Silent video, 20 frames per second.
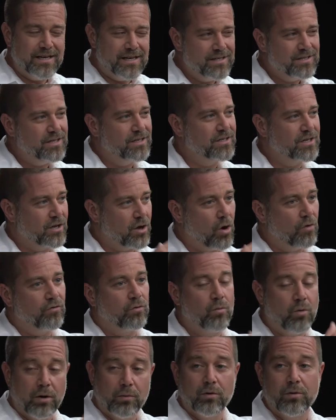easy to go
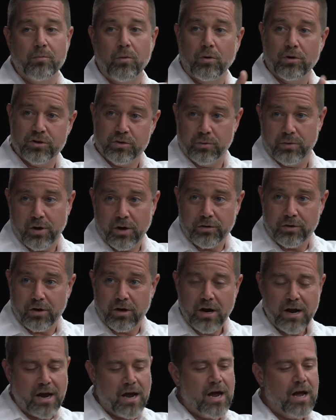from one report to
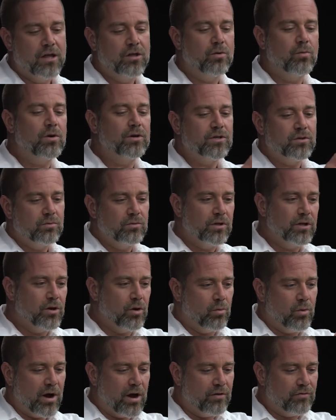another, and there wasn't really
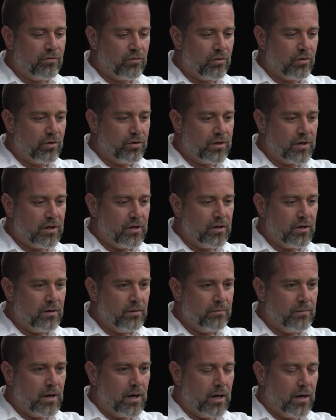a way for
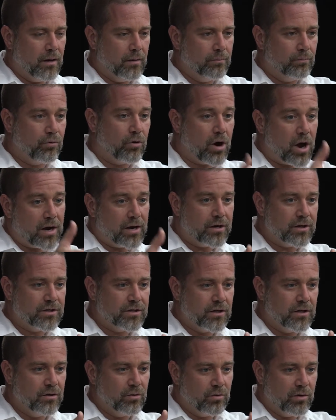the
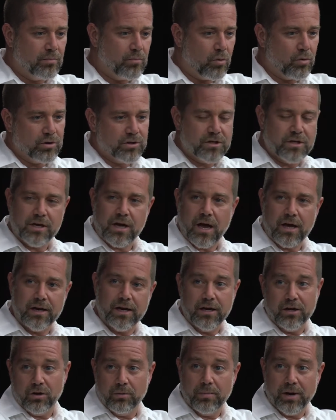products and the reports to kind
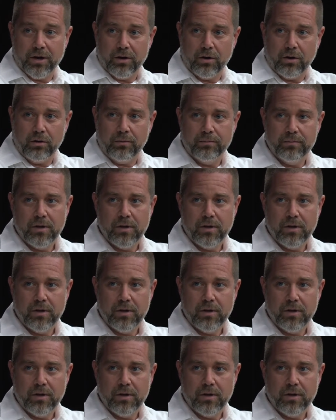of intermingle.